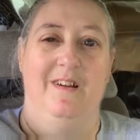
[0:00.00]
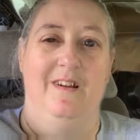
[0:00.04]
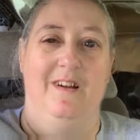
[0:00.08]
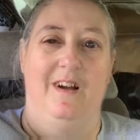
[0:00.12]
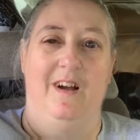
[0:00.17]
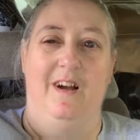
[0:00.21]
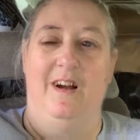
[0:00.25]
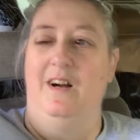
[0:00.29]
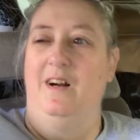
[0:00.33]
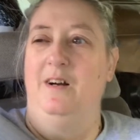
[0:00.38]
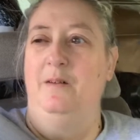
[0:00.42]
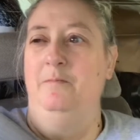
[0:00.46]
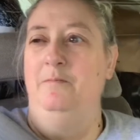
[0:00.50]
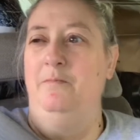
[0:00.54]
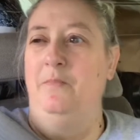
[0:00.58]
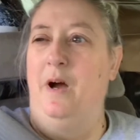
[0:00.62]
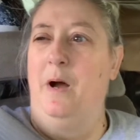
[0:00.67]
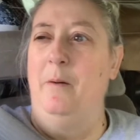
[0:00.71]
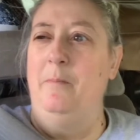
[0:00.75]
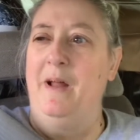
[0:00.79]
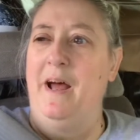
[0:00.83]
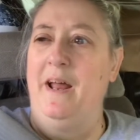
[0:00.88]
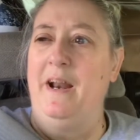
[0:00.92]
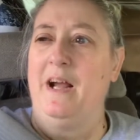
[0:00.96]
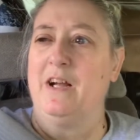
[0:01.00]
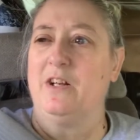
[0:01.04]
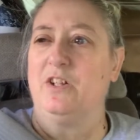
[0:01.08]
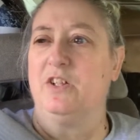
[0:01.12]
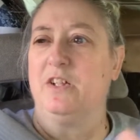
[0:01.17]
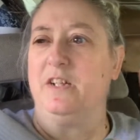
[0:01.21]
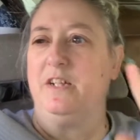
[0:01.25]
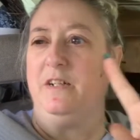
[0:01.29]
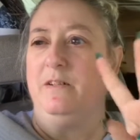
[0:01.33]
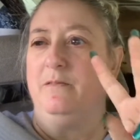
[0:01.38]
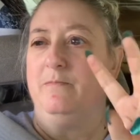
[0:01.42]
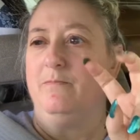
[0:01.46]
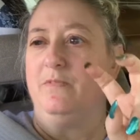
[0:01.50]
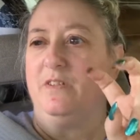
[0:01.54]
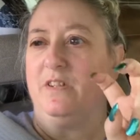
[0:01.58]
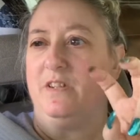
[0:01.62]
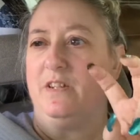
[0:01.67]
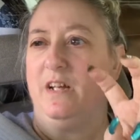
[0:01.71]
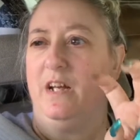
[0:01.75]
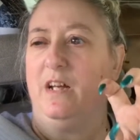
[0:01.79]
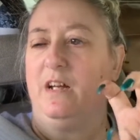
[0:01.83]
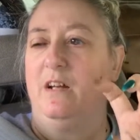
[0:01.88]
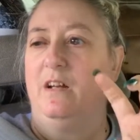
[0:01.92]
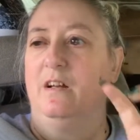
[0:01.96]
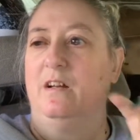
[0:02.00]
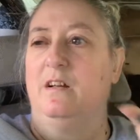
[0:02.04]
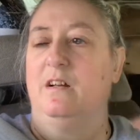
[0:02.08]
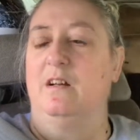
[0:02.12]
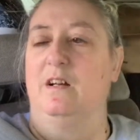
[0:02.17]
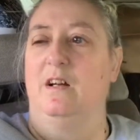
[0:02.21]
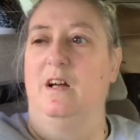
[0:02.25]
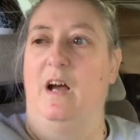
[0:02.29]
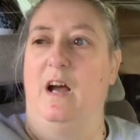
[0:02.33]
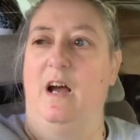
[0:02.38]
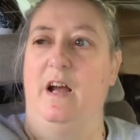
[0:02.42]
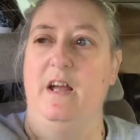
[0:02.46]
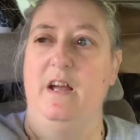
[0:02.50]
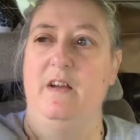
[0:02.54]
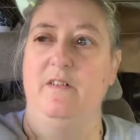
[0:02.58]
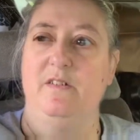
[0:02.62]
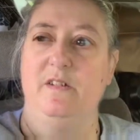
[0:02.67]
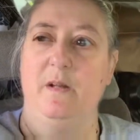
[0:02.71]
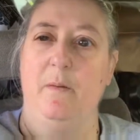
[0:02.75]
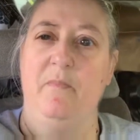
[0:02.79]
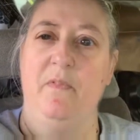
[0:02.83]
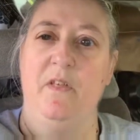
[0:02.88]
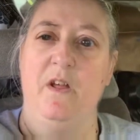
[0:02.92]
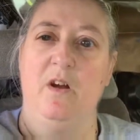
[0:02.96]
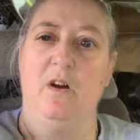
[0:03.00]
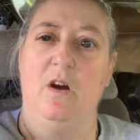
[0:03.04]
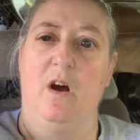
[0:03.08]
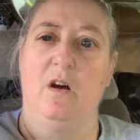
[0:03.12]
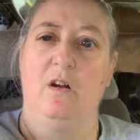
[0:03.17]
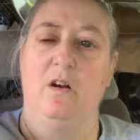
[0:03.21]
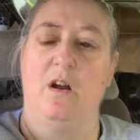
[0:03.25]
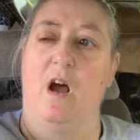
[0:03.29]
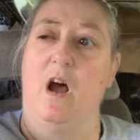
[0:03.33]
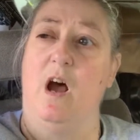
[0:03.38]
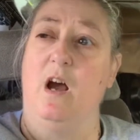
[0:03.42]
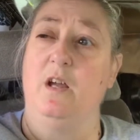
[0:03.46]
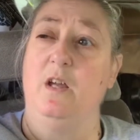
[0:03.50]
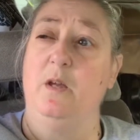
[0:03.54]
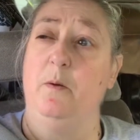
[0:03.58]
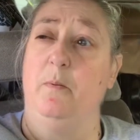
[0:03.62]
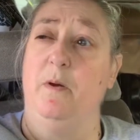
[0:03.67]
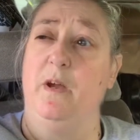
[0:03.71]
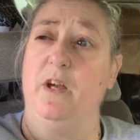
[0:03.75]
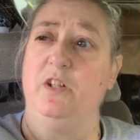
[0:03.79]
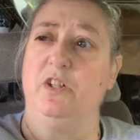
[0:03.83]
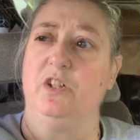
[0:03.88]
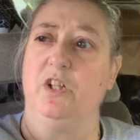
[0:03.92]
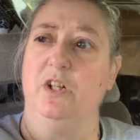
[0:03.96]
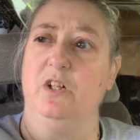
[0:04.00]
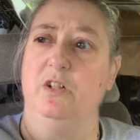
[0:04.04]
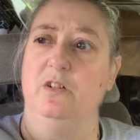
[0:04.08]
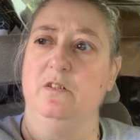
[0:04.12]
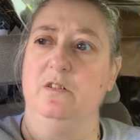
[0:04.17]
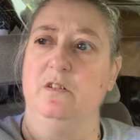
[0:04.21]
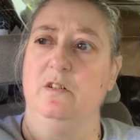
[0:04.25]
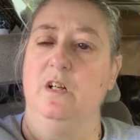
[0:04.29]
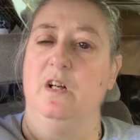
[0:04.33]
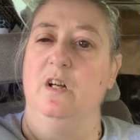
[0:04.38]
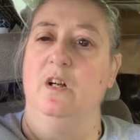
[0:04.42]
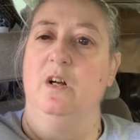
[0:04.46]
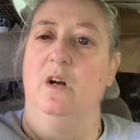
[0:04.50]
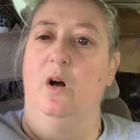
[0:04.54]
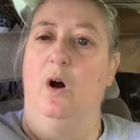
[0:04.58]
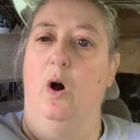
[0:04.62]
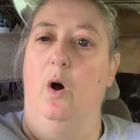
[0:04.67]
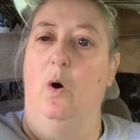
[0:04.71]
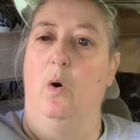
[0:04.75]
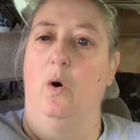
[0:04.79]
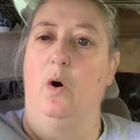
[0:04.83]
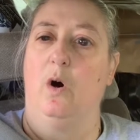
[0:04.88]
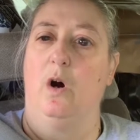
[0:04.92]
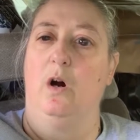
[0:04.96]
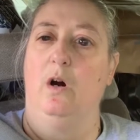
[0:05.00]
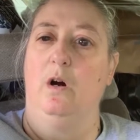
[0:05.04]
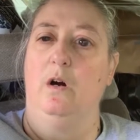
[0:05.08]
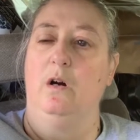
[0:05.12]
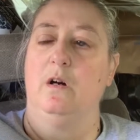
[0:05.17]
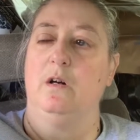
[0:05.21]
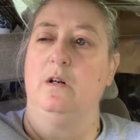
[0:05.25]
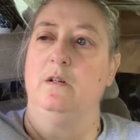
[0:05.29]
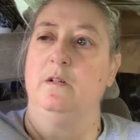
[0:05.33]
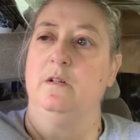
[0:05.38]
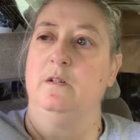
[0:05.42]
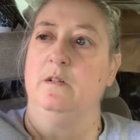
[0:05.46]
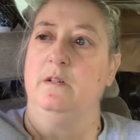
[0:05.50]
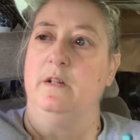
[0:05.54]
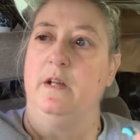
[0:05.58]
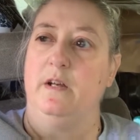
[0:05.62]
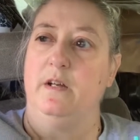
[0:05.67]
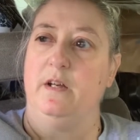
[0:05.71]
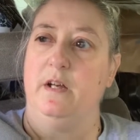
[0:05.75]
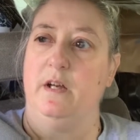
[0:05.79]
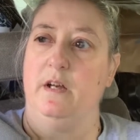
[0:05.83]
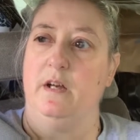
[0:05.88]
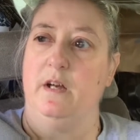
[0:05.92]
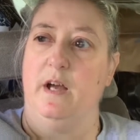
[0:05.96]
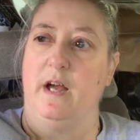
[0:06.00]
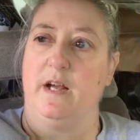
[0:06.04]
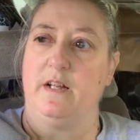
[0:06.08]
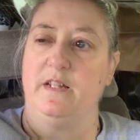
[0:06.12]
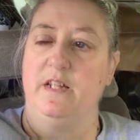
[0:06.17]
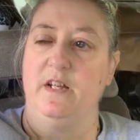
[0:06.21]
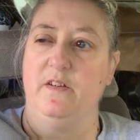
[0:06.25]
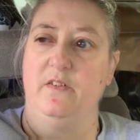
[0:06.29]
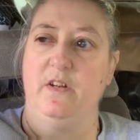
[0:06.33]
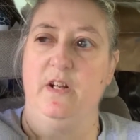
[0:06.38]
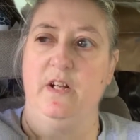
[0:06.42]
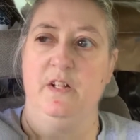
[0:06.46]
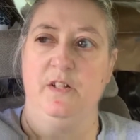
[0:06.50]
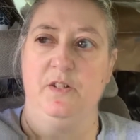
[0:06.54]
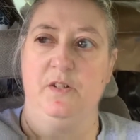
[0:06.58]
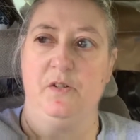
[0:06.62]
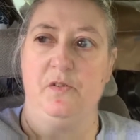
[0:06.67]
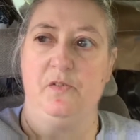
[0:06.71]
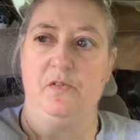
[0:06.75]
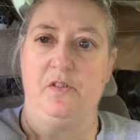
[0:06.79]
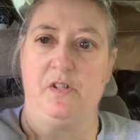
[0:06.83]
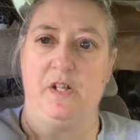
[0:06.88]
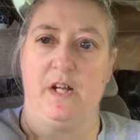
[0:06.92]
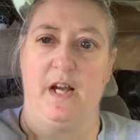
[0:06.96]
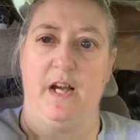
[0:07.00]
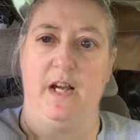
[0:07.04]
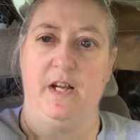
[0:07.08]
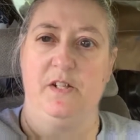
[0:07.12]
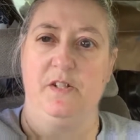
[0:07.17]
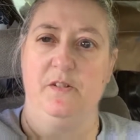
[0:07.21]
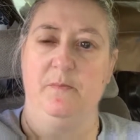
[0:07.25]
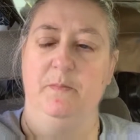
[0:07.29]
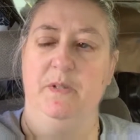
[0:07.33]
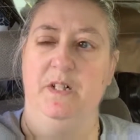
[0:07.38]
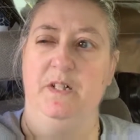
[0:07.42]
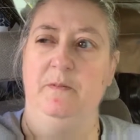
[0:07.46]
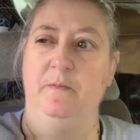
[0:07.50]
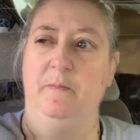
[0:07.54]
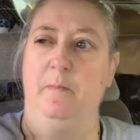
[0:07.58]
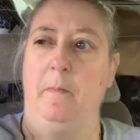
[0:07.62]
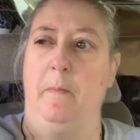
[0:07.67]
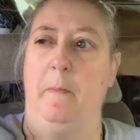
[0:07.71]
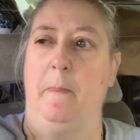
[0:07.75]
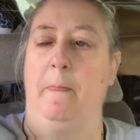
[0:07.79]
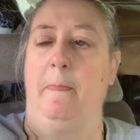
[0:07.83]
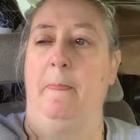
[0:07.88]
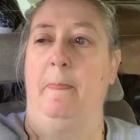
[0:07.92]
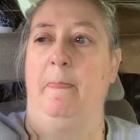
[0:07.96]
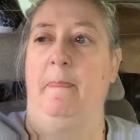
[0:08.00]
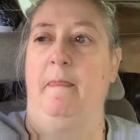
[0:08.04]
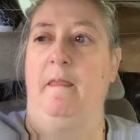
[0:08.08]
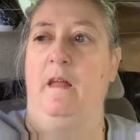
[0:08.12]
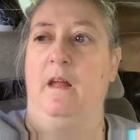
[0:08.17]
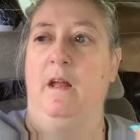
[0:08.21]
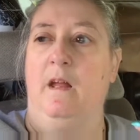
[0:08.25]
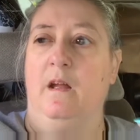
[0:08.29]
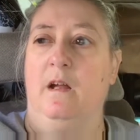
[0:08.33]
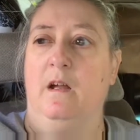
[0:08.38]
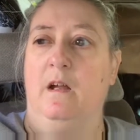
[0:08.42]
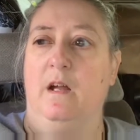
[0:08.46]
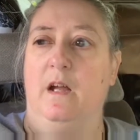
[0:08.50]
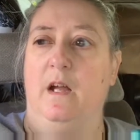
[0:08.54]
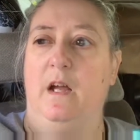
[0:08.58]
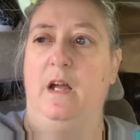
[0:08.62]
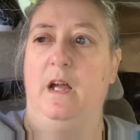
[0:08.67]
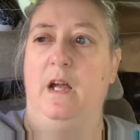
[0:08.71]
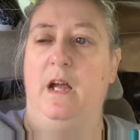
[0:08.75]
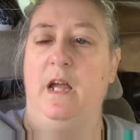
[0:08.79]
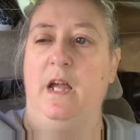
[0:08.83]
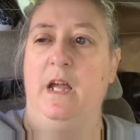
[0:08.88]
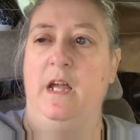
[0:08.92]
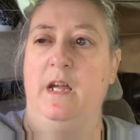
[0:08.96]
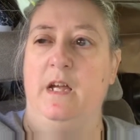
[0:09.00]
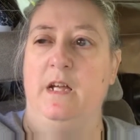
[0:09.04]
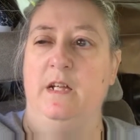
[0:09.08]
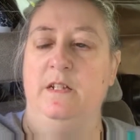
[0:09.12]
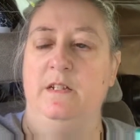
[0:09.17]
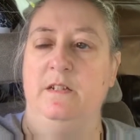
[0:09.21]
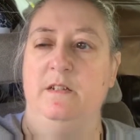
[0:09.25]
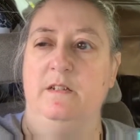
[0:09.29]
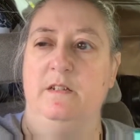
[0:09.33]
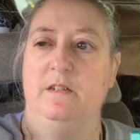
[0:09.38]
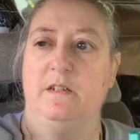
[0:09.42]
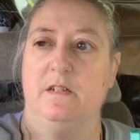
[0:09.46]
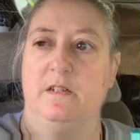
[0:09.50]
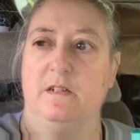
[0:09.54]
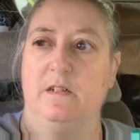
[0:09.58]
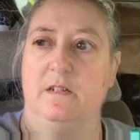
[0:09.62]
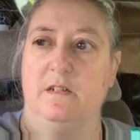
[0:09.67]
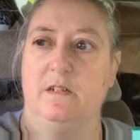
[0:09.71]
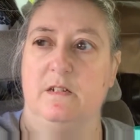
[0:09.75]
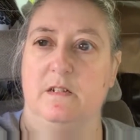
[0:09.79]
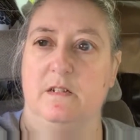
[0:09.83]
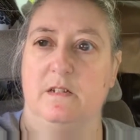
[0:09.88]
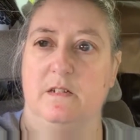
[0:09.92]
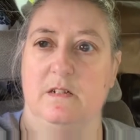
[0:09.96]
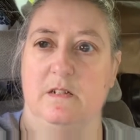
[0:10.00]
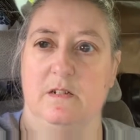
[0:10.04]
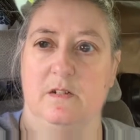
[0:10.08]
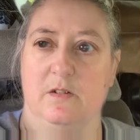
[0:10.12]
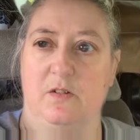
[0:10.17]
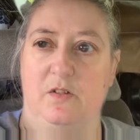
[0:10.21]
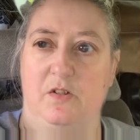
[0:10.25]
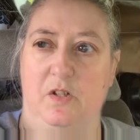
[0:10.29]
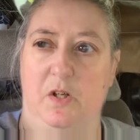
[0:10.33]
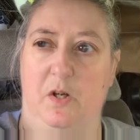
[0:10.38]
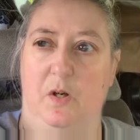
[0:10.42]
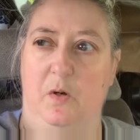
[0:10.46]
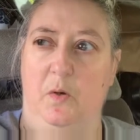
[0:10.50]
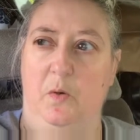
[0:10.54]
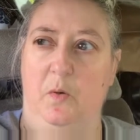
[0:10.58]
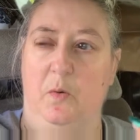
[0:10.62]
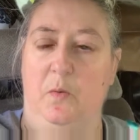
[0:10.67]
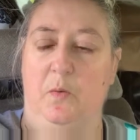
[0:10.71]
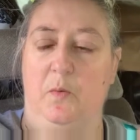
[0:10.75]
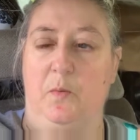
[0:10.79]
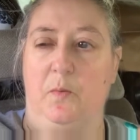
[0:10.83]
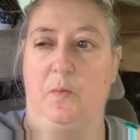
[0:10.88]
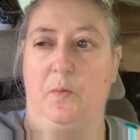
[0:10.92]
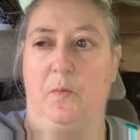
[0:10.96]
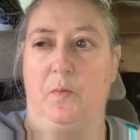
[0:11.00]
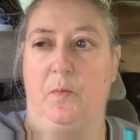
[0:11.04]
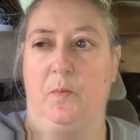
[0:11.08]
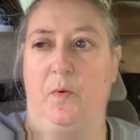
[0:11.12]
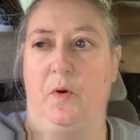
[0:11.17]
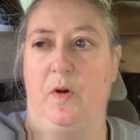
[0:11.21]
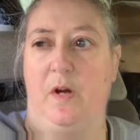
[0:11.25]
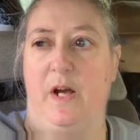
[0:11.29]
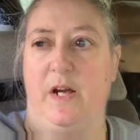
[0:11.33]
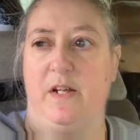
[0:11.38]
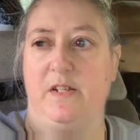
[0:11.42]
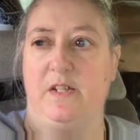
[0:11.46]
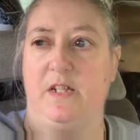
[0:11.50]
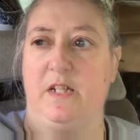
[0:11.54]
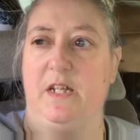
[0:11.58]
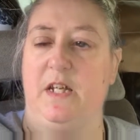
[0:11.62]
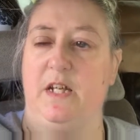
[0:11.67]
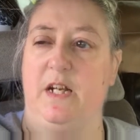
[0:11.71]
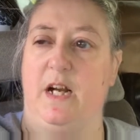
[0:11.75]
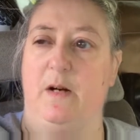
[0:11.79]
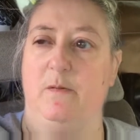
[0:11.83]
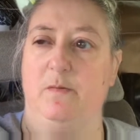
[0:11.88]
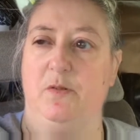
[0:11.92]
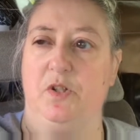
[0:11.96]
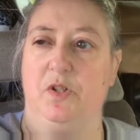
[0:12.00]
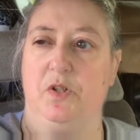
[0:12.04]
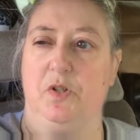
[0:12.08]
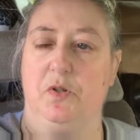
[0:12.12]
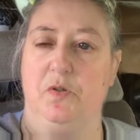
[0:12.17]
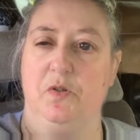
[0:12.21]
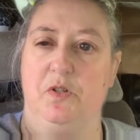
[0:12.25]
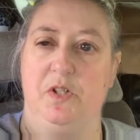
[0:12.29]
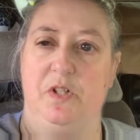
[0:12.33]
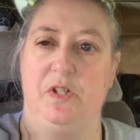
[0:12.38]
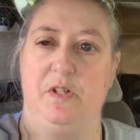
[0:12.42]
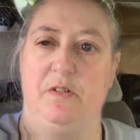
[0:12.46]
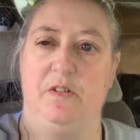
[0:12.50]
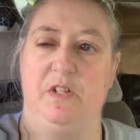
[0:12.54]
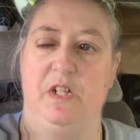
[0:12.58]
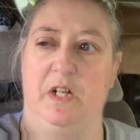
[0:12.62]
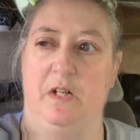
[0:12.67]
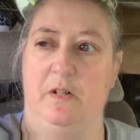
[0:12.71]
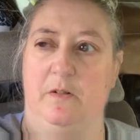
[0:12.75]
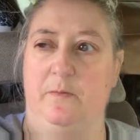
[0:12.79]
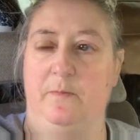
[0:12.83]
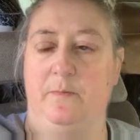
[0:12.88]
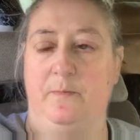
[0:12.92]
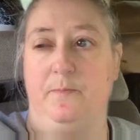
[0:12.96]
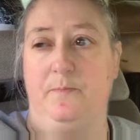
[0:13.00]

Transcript: I'm not actually sick. I have something called occupational or activity-induced asthma. And so as a kid, I was told that, you know,